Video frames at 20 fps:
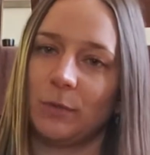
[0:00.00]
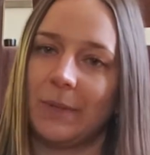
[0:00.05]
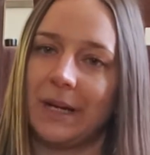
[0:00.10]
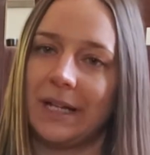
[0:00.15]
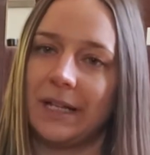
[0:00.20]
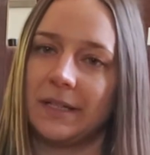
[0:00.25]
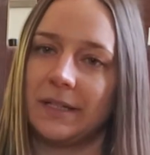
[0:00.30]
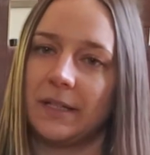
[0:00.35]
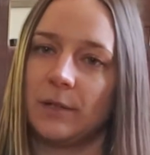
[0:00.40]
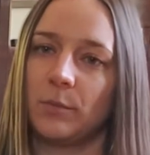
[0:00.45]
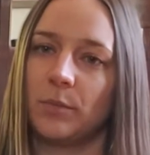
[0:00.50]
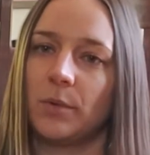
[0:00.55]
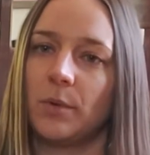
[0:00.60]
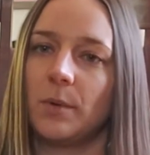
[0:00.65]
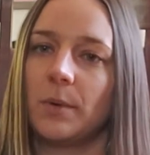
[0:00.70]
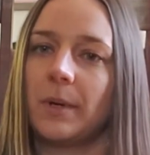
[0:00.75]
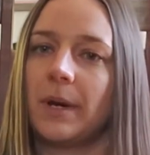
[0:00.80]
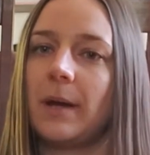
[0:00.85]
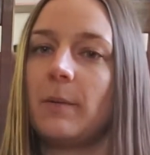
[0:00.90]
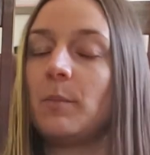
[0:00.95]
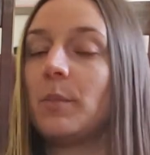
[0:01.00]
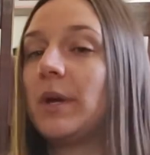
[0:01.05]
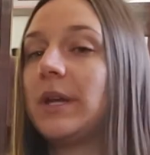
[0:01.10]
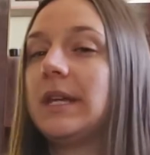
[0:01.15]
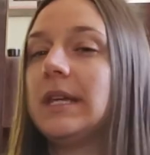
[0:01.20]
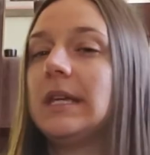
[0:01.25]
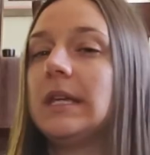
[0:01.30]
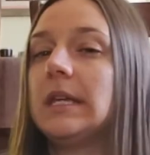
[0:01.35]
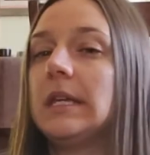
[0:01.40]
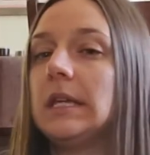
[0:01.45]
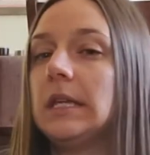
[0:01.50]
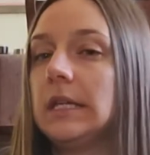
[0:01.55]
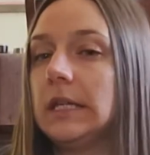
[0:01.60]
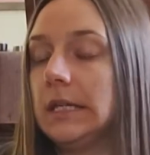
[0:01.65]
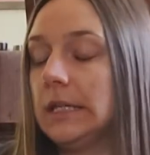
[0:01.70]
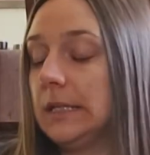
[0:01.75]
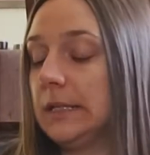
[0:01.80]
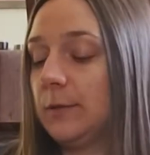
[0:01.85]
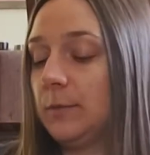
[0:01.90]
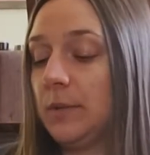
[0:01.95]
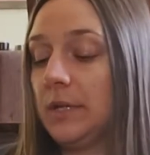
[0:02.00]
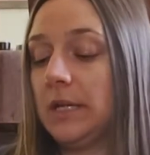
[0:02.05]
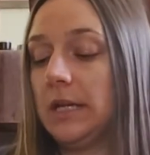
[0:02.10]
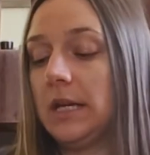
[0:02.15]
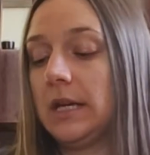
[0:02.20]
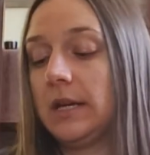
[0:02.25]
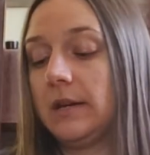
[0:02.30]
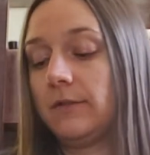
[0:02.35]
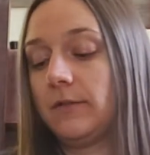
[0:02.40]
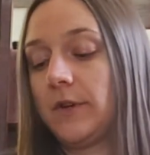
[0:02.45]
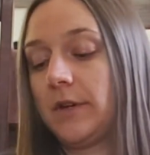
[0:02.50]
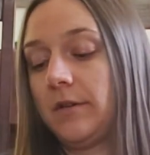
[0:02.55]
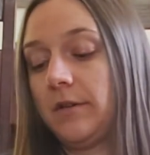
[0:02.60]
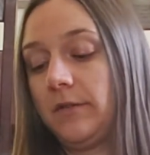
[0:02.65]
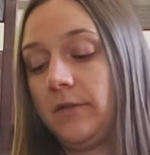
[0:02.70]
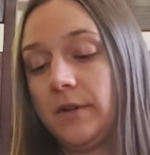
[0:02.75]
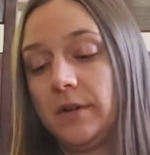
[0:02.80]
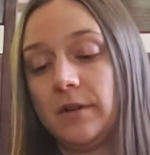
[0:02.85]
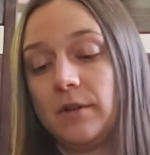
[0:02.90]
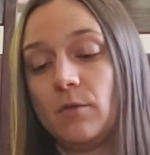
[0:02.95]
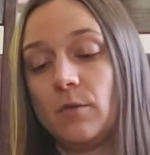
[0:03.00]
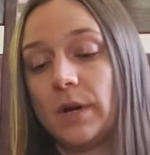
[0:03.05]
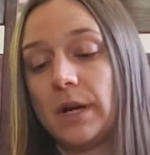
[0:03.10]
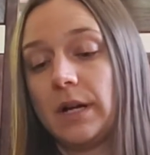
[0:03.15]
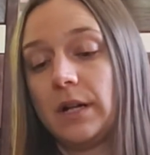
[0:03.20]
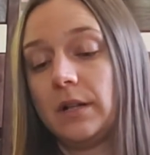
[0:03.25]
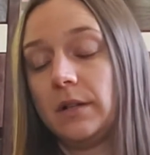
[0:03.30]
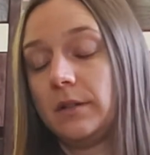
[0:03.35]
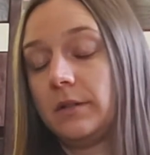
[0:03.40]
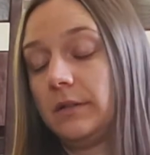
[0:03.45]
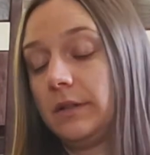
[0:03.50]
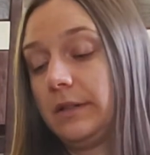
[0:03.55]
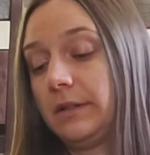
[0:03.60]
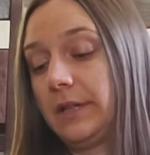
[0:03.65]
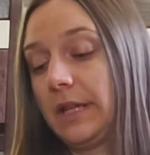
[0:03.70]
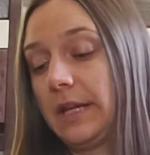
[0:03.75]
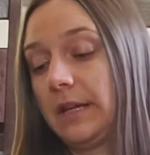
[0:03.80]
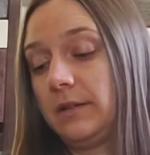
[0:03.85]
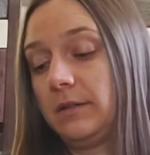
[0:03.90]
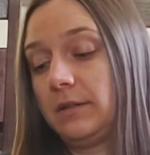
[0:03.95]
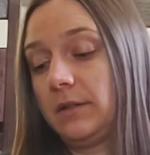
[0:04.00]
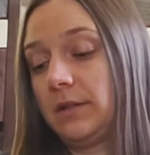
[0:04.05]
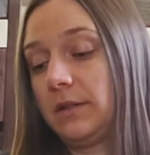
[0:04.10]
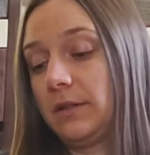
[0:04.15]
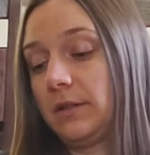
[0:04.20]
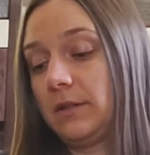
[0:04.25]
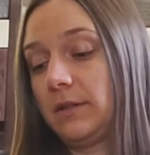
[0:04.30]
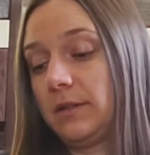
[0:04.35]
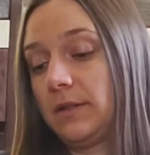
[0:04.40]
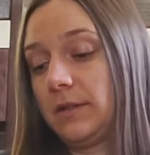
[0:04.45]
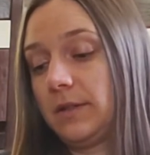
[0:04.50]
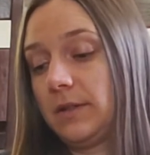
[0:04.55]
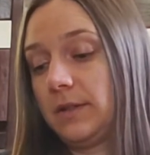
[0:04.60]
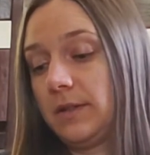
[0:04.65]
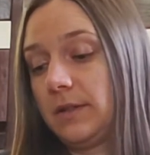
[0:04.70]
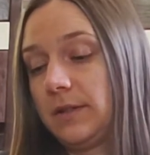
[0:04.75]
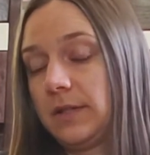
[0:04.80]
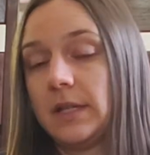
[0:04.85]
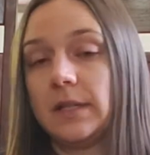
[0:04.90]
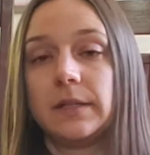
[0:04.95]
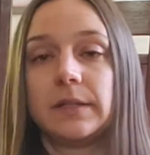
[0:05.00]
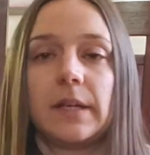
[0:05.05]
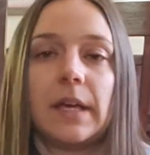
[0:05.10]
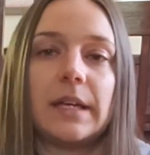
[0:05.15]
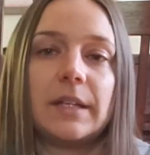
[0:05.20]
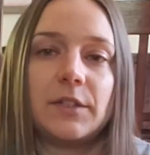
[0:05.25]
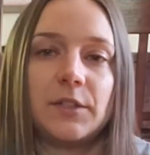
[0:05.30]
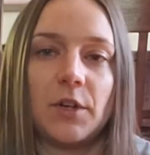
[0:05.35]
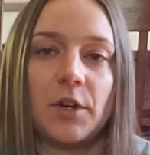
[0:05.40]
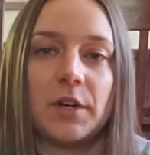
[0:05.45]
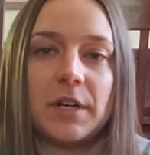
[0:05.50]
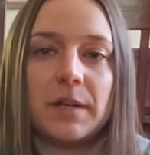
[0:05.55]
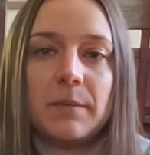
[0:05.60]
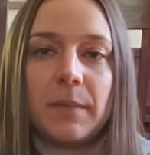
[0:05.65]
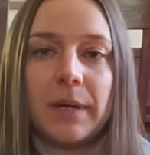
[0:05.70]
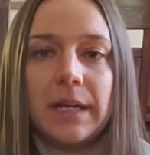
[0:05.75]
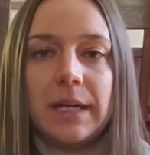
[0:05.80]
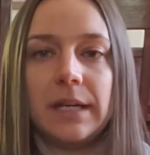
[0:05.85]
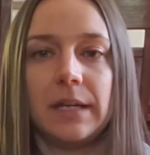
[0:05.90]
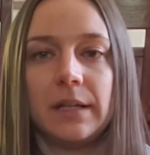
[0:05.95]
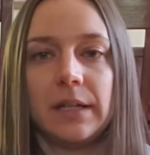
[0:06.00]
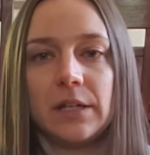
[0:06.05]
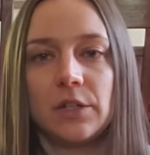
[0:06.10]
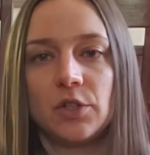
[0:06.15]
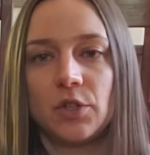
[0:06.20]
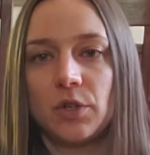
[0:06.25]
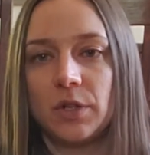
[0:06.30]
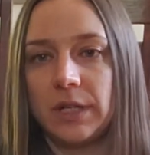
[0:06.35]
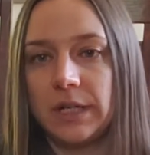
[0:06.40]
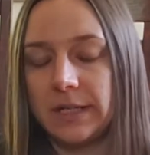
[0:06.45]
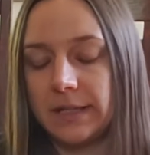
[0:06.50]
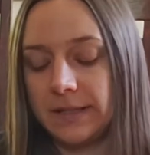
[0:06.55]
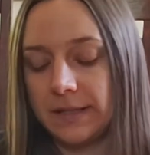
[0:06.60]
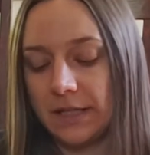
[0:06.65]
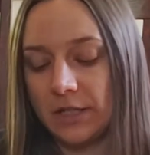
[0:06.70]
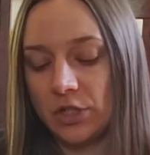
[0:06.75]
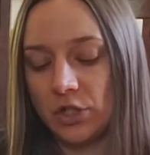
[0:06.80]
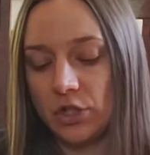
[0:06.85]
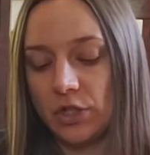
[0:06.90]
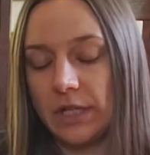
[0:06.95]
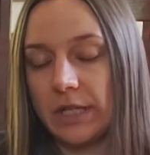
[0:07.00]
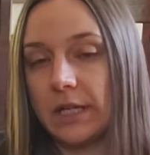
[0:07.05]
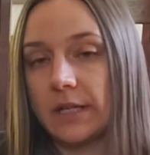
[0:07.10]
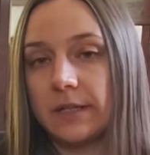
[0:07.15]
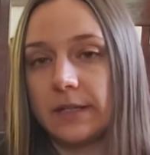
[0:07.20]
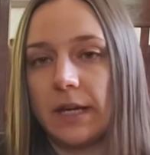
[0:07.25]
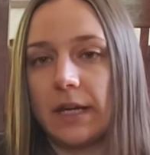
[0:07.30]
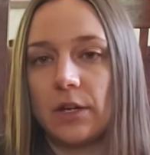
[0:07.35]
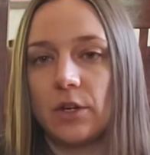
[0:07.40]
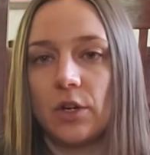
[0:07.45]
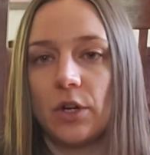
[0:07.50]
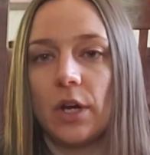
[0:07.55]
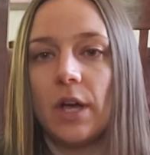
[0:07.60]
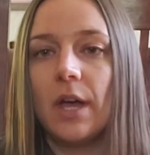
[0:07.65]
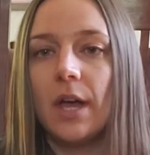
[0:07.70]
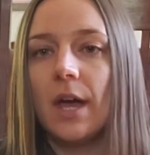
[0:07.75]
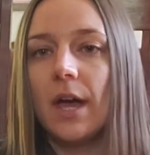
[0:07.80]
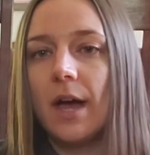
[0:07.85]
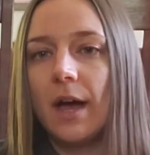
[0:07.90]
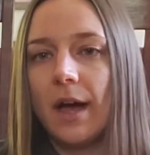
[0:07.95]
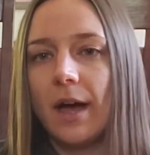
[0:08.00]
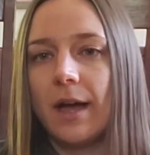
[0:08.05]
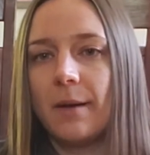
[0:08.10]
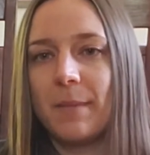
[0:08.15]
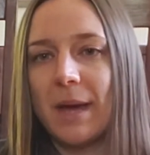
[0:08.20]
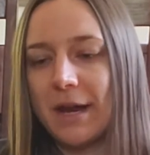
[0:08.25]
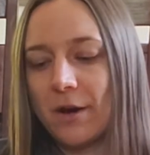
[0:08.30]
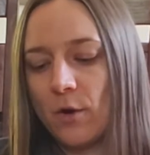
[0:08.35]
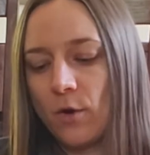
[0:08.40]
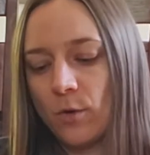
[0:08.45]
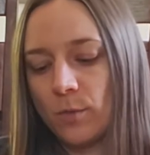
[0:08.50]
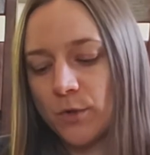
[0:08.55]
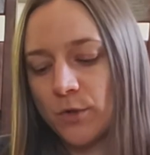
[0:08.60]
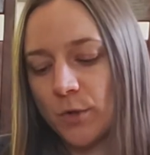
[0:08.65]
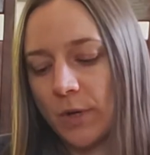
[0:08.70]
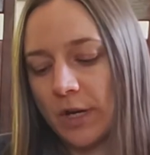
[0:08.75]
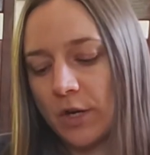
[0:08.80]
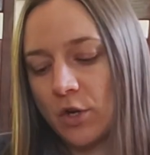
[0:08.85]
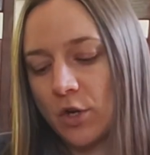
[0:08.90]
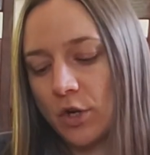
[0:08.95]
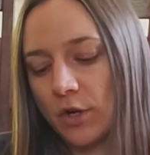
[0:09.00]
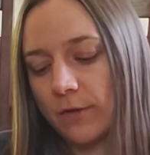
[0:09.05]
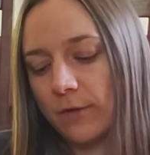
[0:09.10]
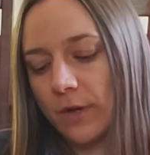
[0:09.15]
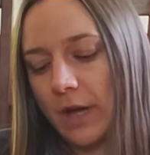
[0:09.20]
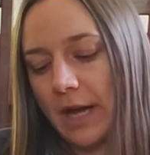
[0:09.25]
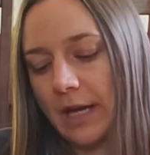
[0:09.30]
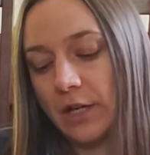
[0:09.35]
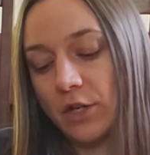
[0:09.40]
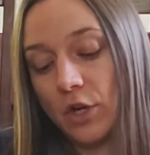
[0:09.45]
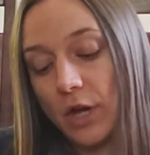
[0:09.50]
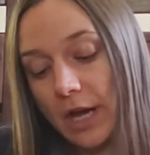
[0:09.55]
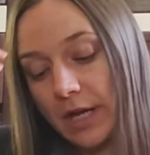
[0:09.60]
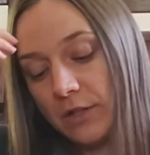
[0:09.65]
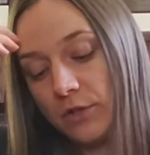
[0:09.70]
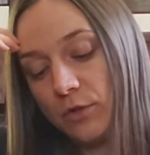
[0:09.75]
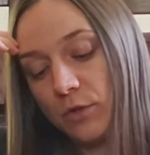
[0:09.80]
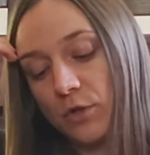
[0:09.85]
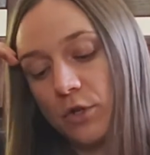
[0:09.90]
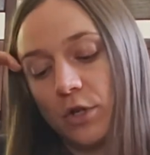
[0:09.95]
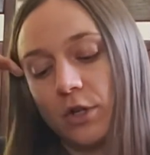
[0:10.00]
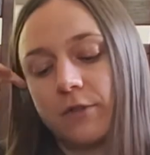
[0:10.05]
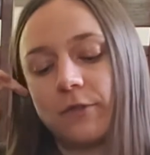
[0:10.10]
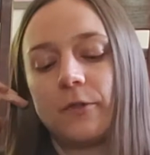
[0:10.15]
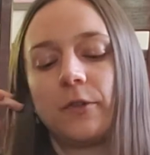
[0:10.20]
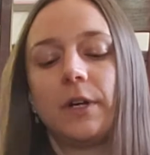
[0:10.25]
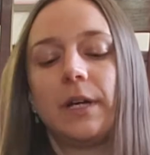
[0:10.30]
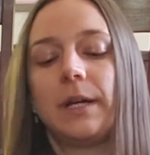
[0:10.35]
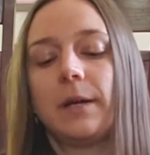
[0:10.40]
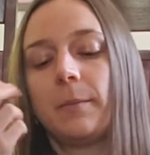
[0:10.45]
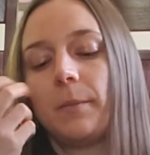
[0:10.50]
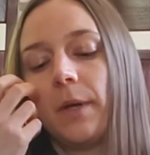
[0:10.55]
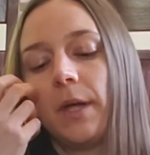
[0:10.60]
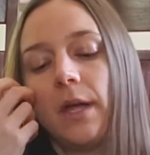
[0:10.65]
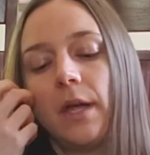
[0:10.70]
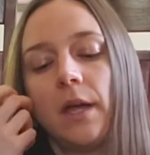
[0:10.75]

balancing program, but he's been eating very, very well, like since I started my healing journey, essentially, because I'm at home, so I do cook for him.